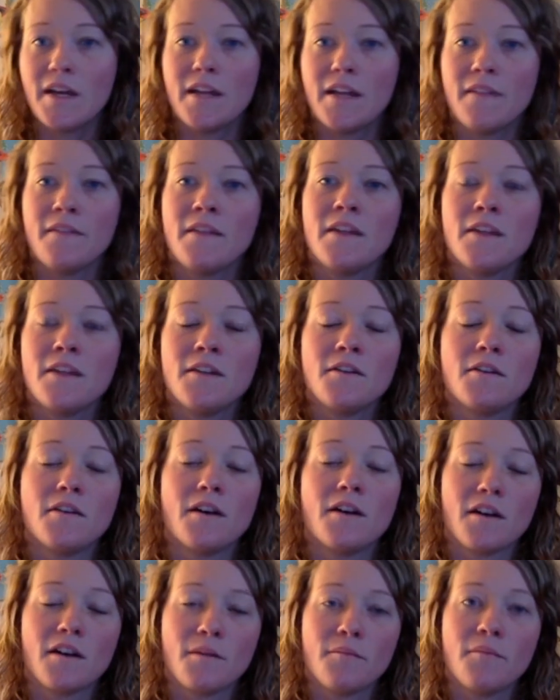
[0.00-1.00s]
and then
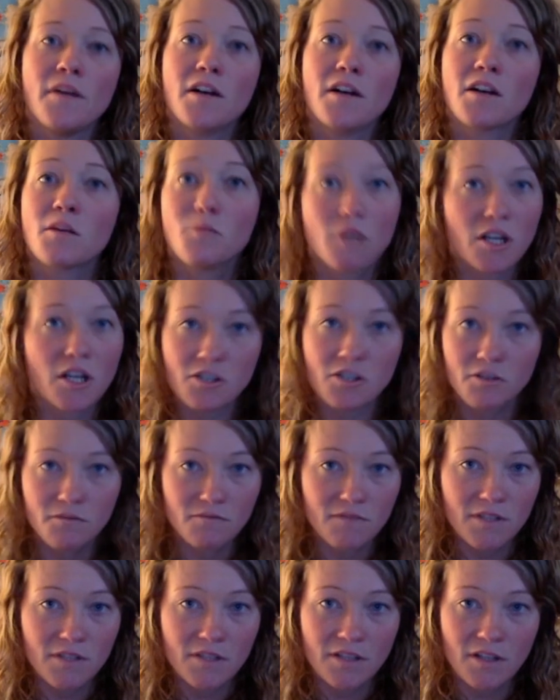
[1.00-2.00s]
a
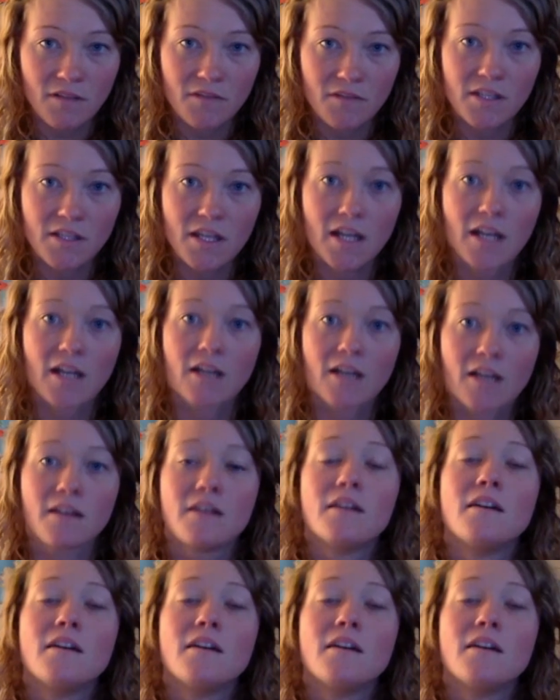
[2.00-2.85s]
compression stuff sack